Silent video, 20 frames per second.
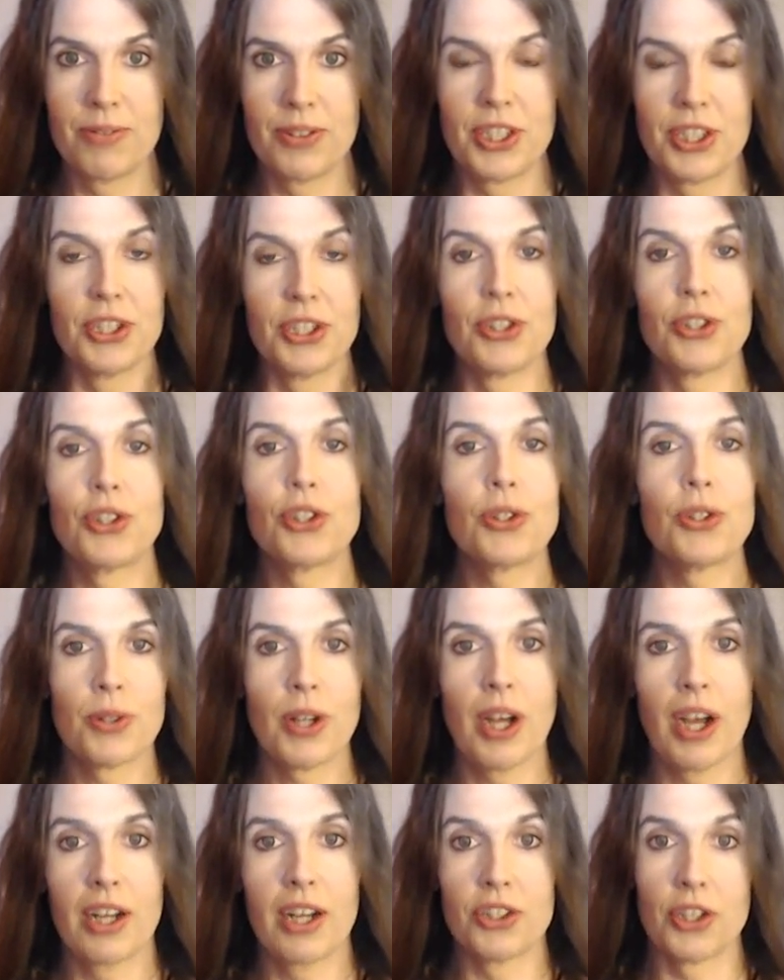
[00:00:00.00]
didn't
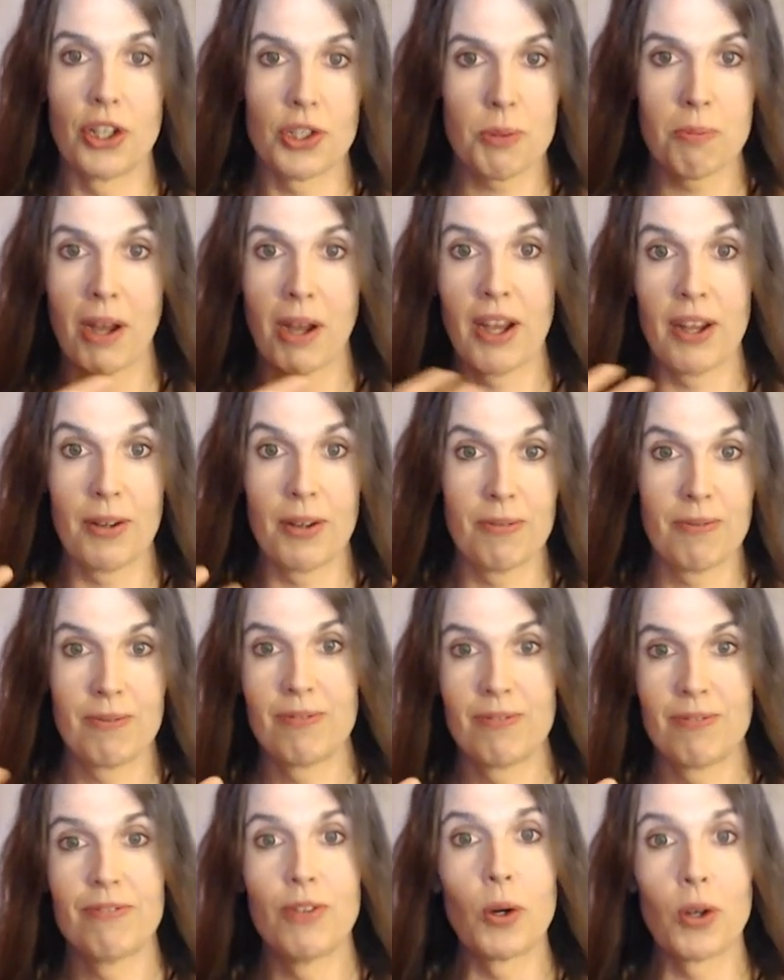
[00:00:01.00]
adjust my
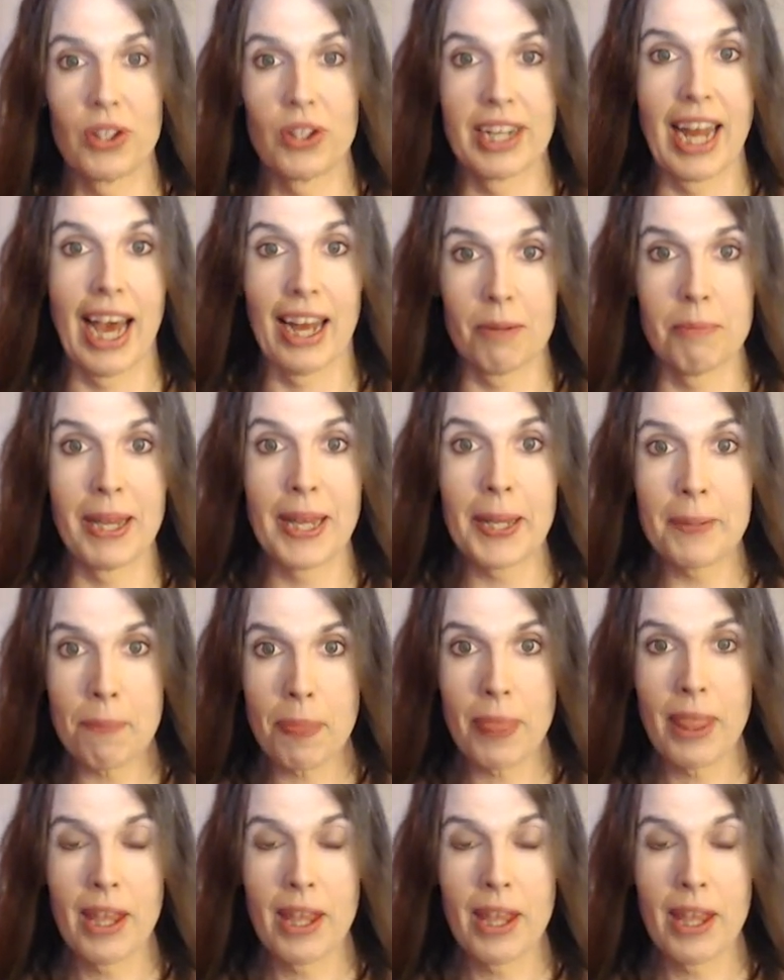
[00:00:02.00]
vocal anatomy.